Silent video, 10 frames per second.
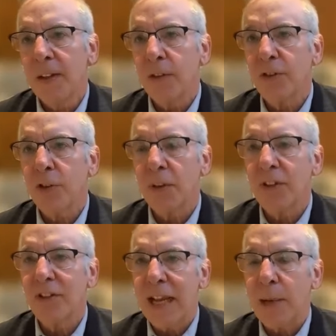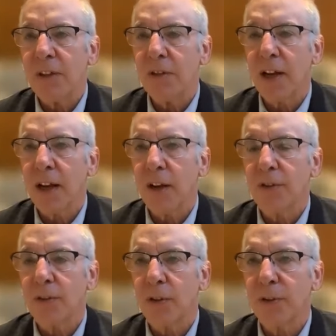there's so much damage to
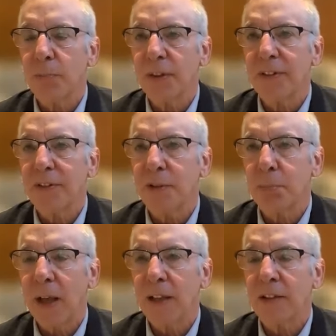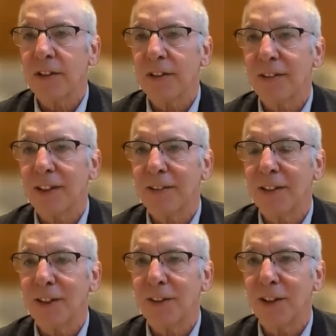households and businesses' balance sheets that
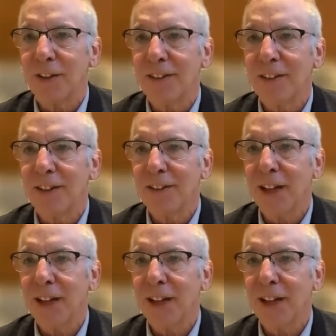the, you know the,